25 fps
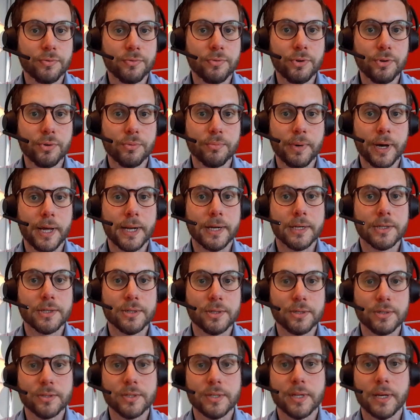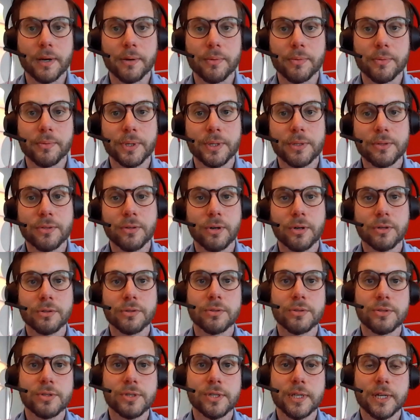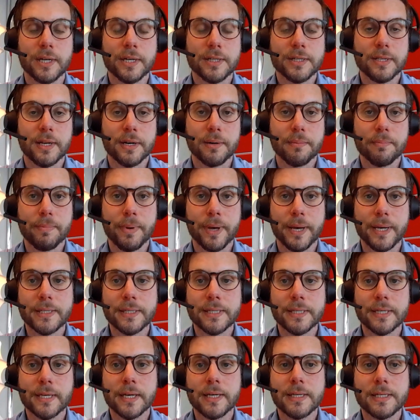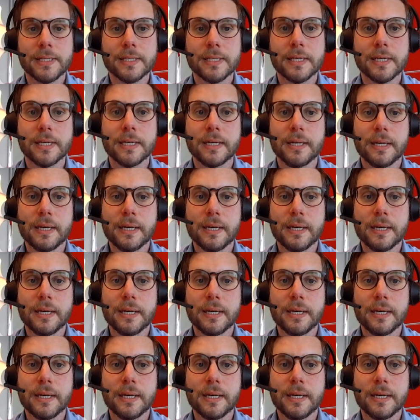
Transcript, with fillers: few managers that we talk to see as their base case,